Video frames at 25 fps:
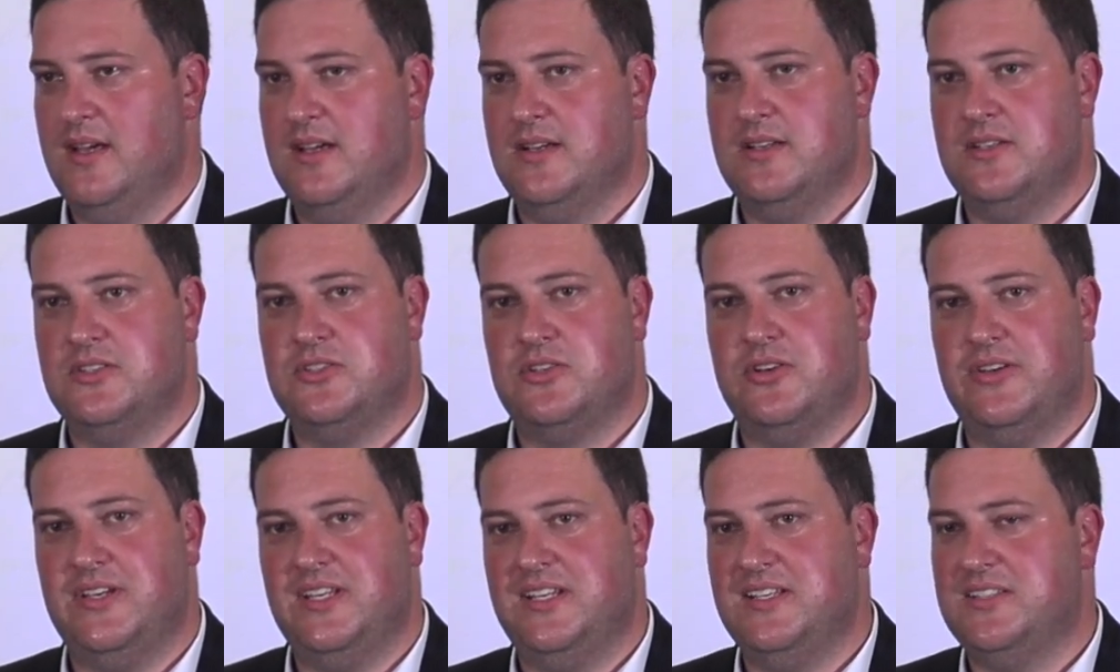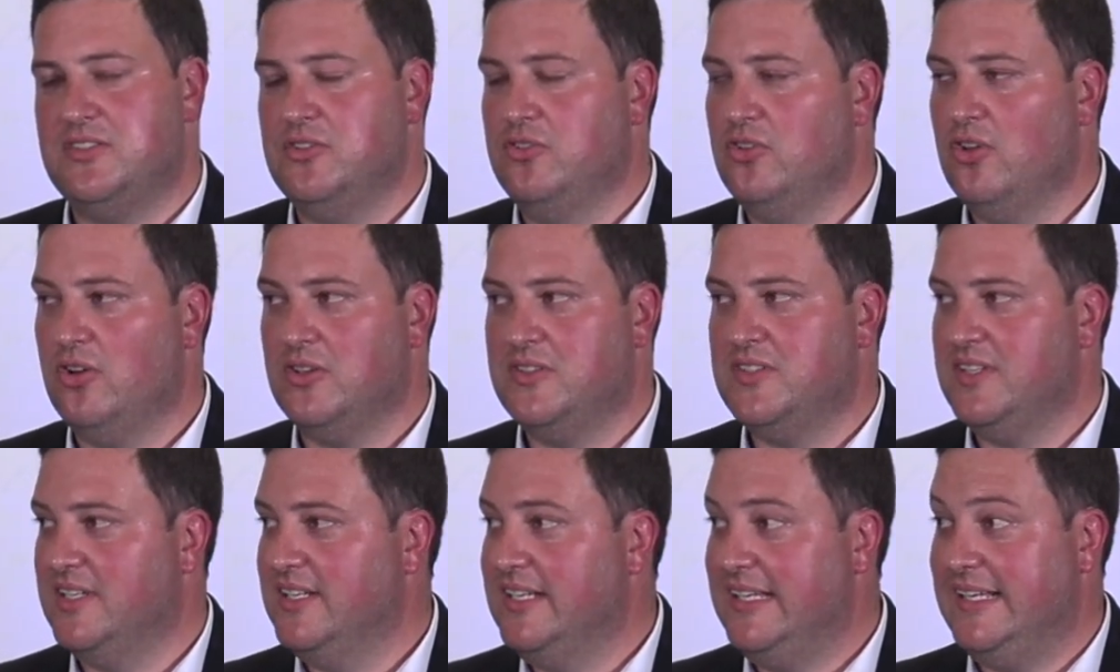So it is
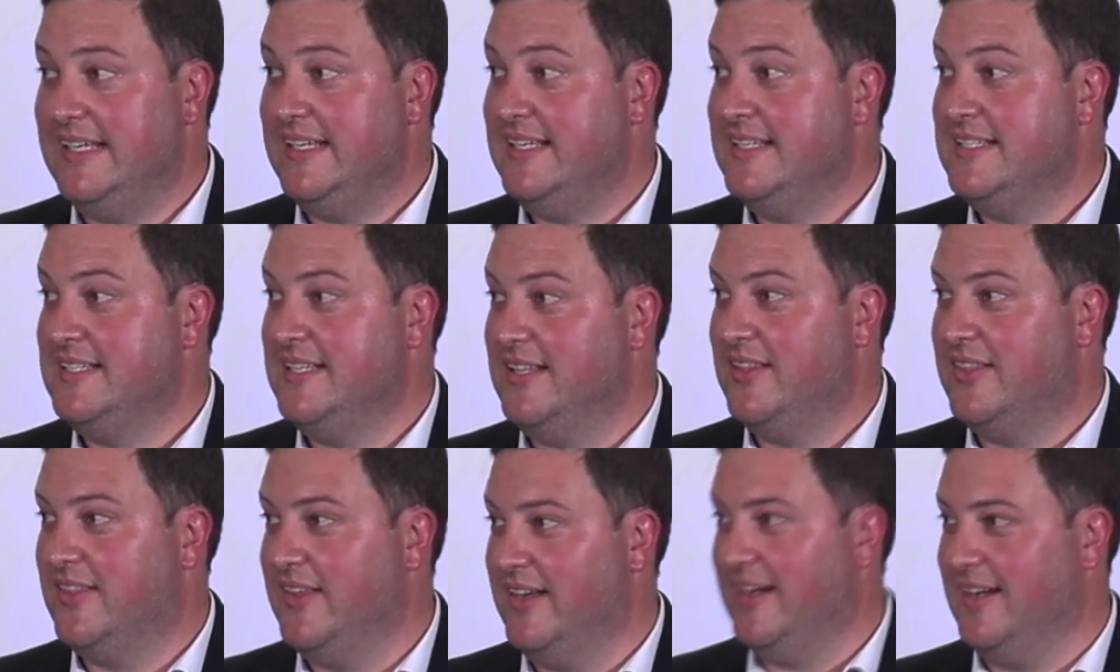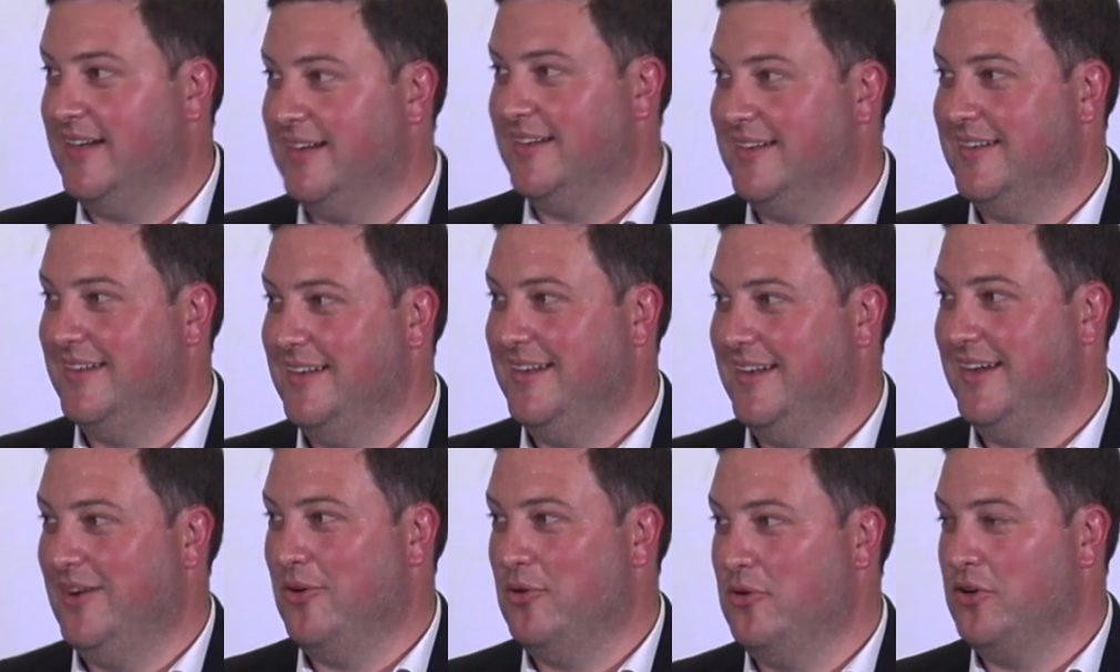not an easy thing
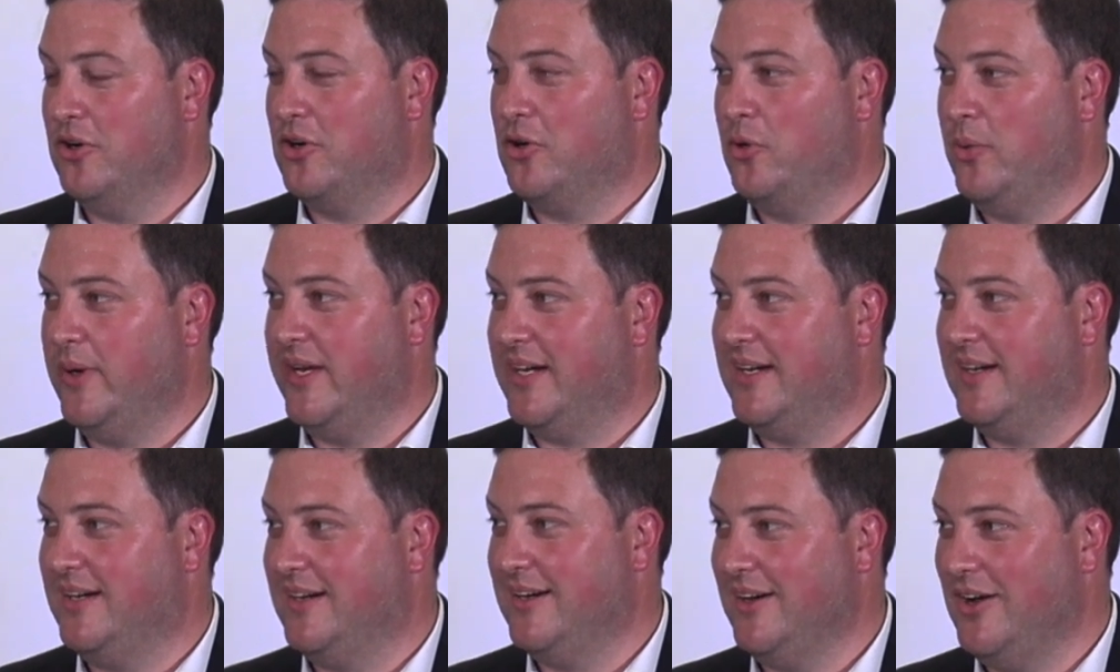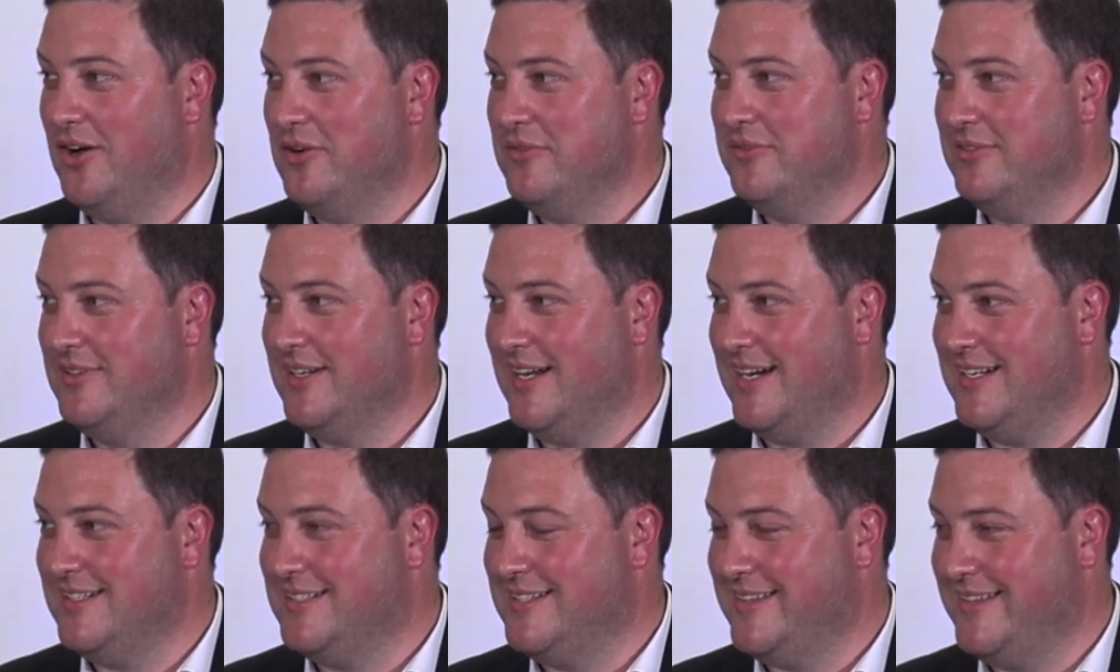or a quick
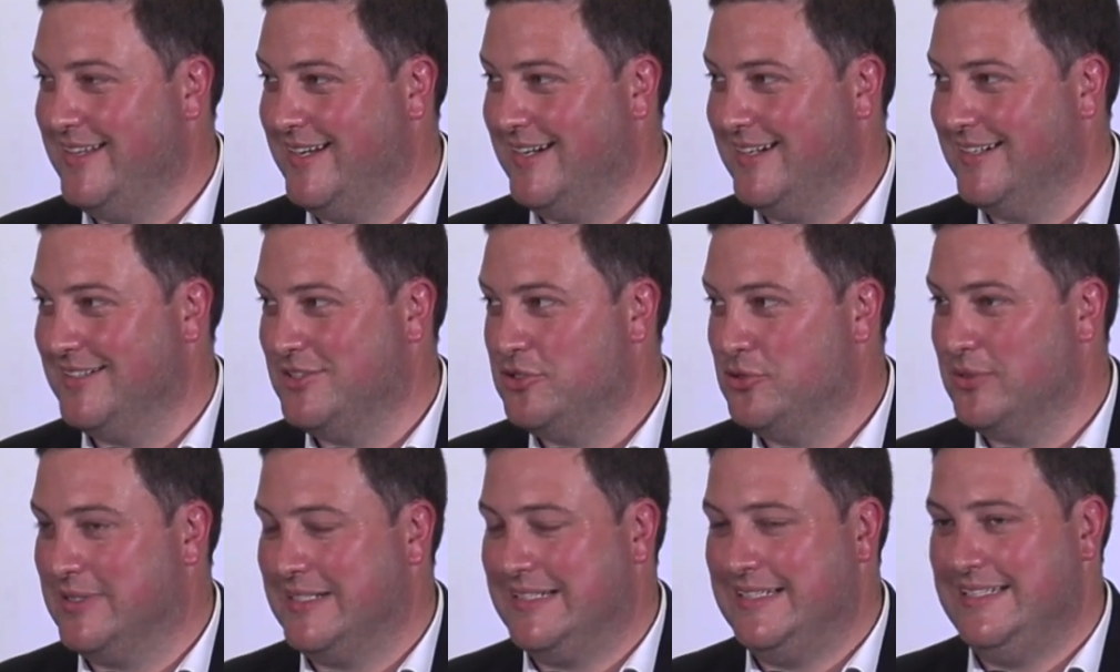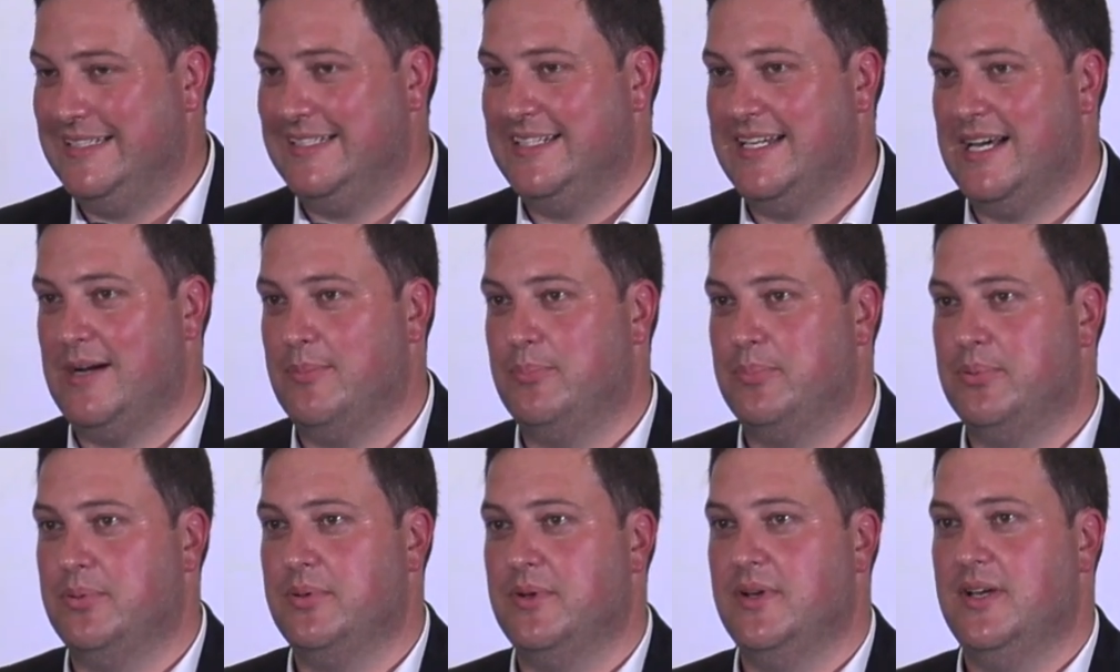overnight thing to clean
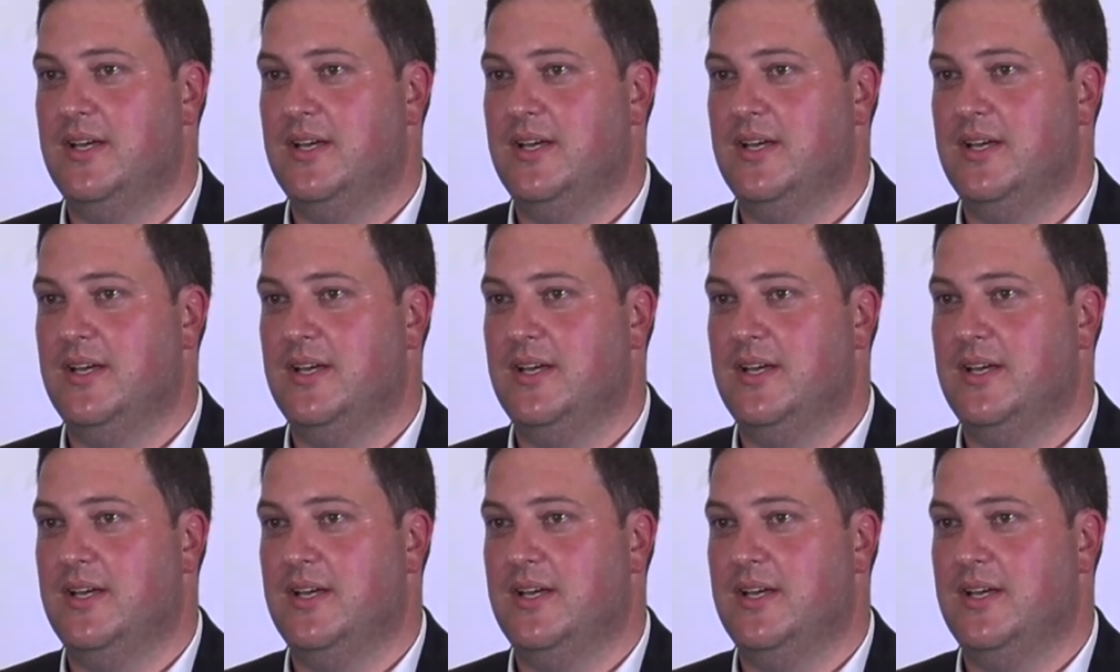up